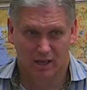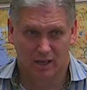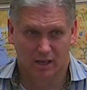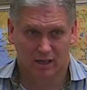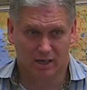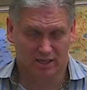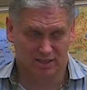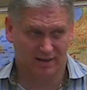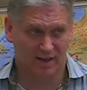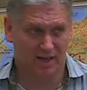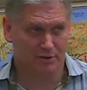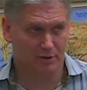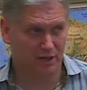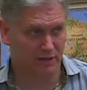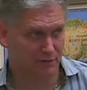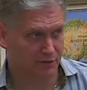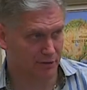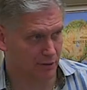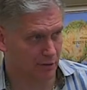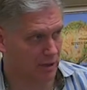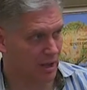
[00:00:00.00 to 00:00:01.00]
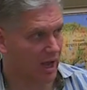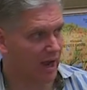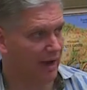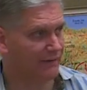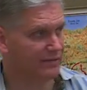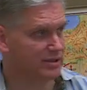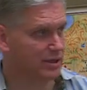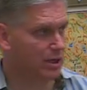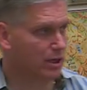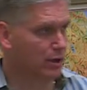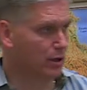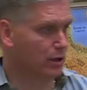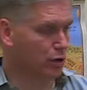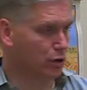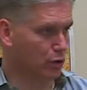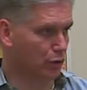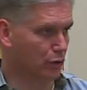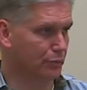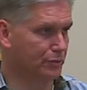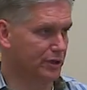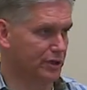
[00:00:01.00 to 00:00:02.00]
because of how they're living their lives,
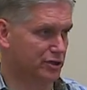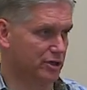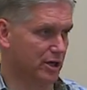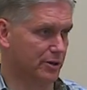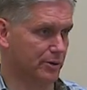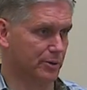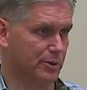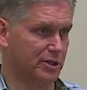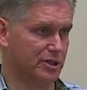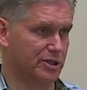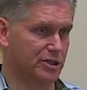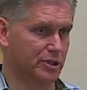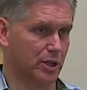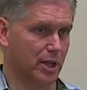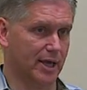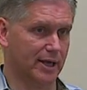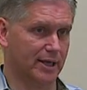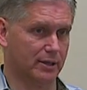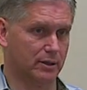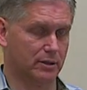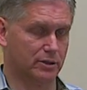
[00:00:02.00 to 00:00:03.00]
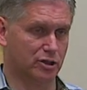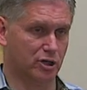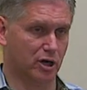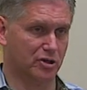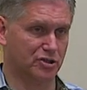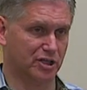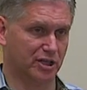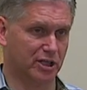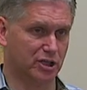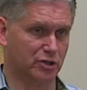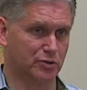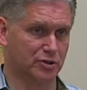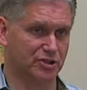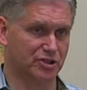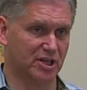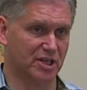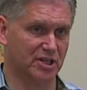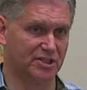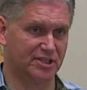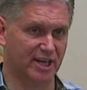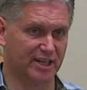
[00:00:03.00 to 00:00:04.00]
holding each other into, like, charging interest
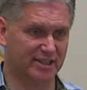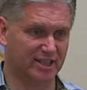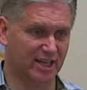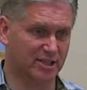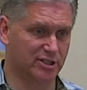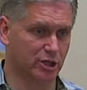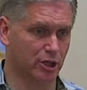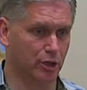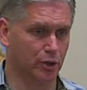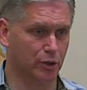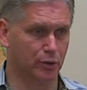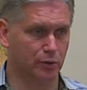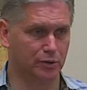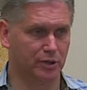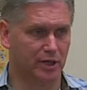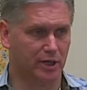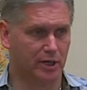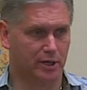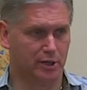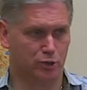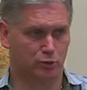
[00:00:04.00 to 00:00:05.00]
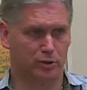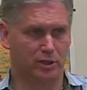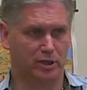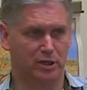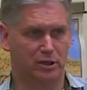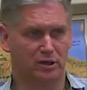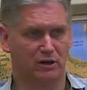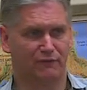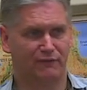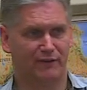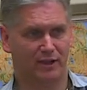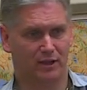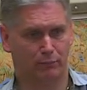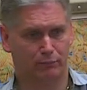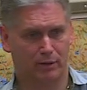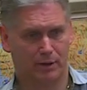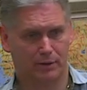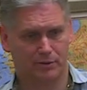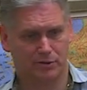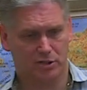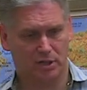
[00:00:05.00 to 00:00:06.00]
on debt that's owed, treating their fellow
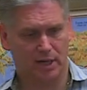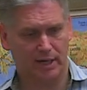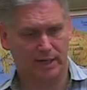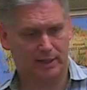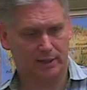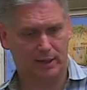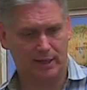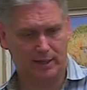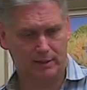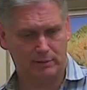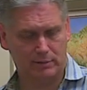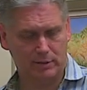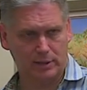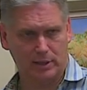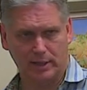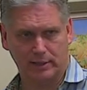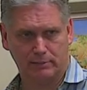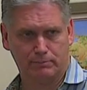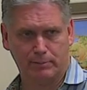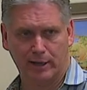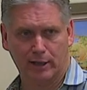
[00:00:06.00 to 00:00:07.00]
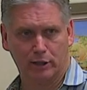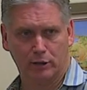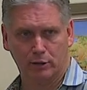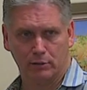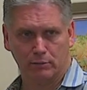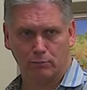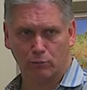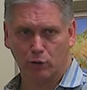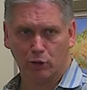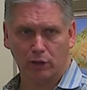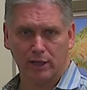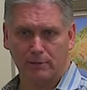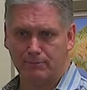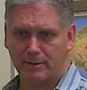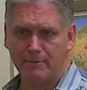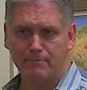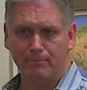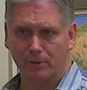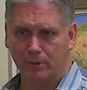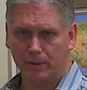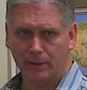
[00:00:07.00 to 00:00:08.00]
brothers like regular worldly
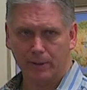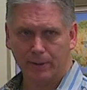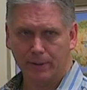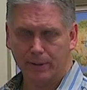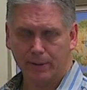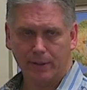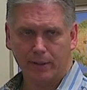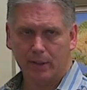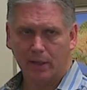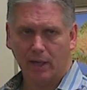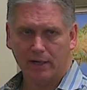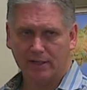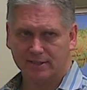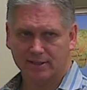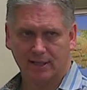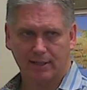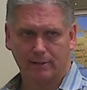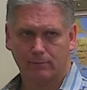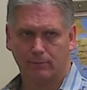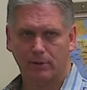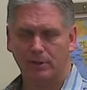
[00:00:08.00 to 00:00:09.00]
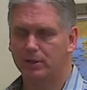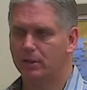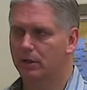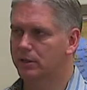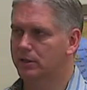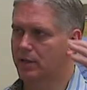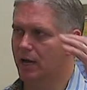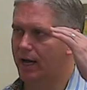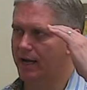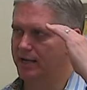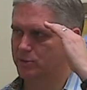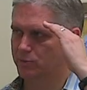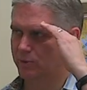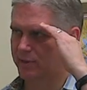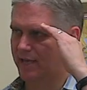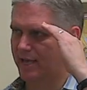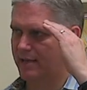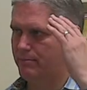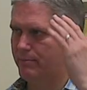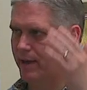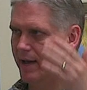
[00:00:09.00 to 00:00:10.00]
people. And he's like, what, guys, we
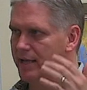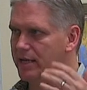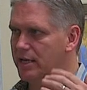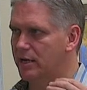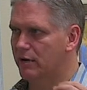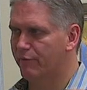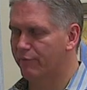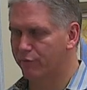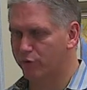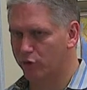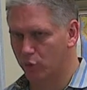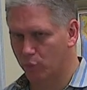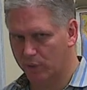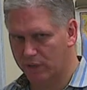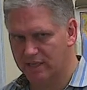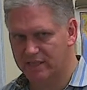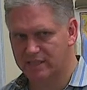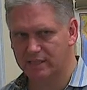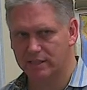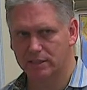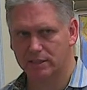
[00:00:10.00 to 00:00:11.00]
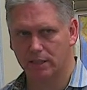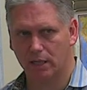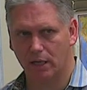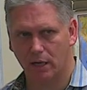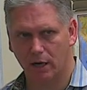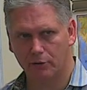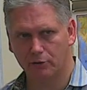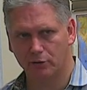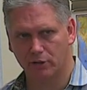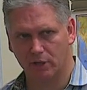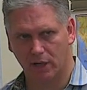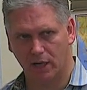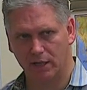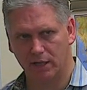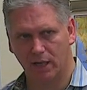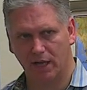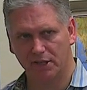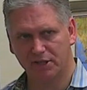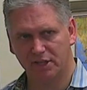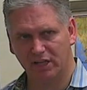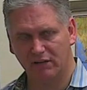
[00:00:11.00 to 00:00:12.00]
came back here for a reason to honor God,
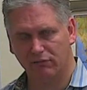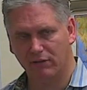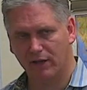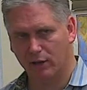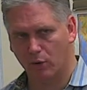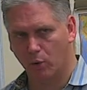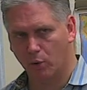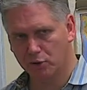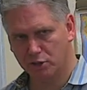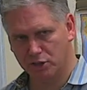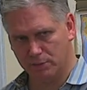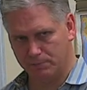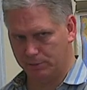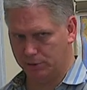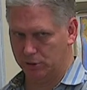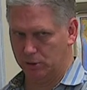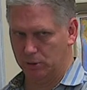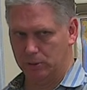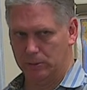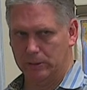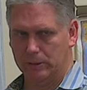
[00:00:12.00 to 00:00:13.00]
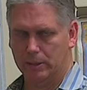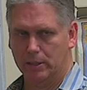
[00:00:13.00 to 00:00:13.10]
not to live like horses patoot.